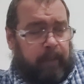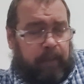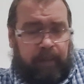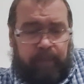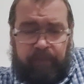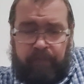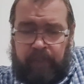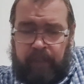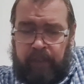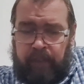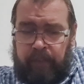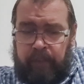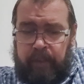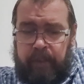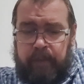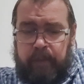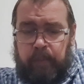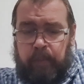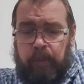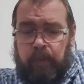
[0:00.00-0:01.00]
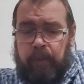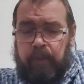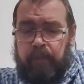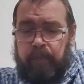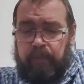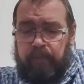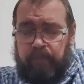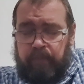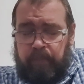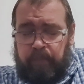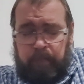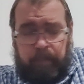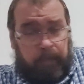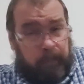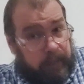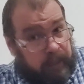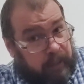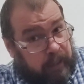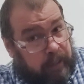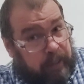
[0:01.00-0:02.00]
I found this one
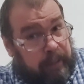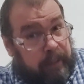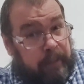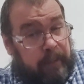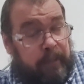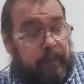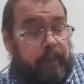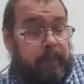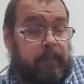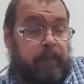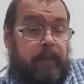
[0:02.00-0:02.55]
pretty clean